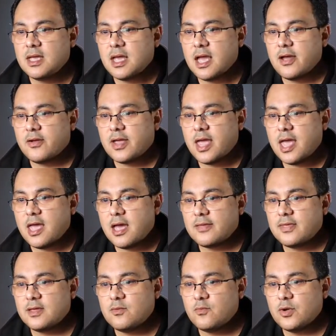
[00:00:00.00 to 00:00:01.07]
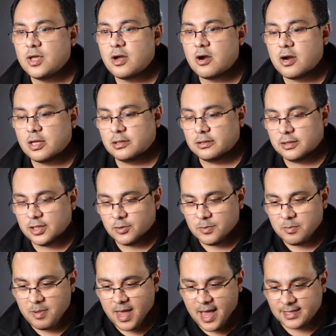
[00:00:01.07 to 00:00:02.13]
Okay, I think we are a little
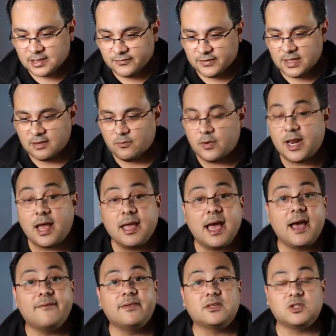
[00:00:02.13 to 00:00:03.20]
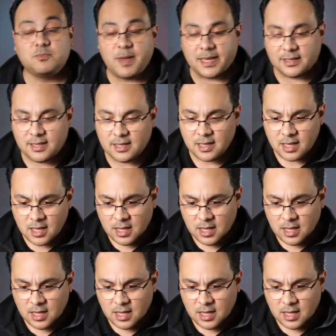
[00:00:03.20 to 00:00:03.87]
bit past of what I have expected.